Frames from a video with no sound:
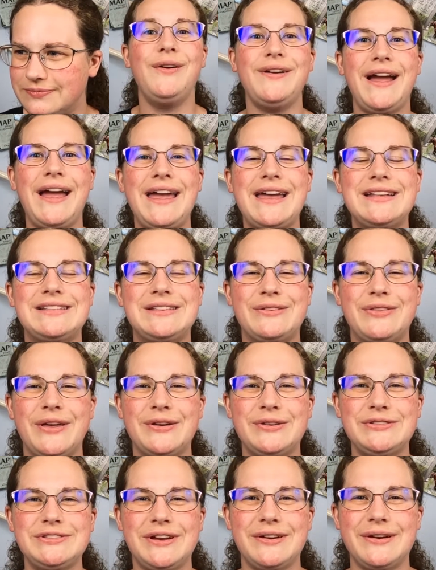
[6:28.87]
All right, so
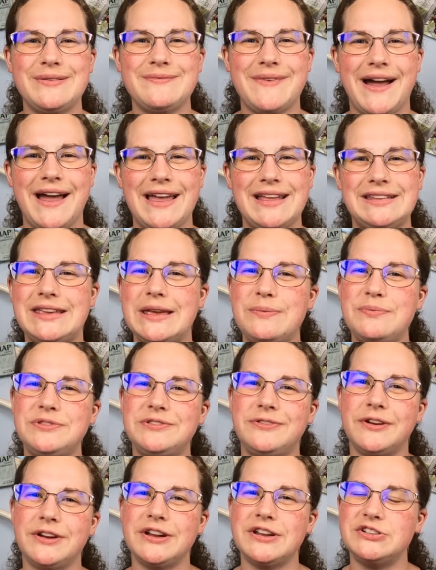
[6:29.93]
those are my tips
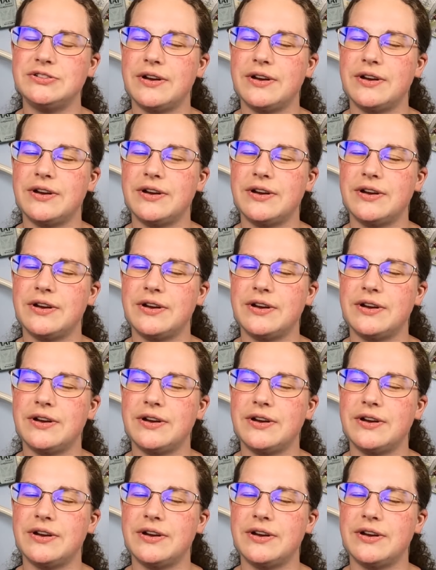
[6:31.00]
for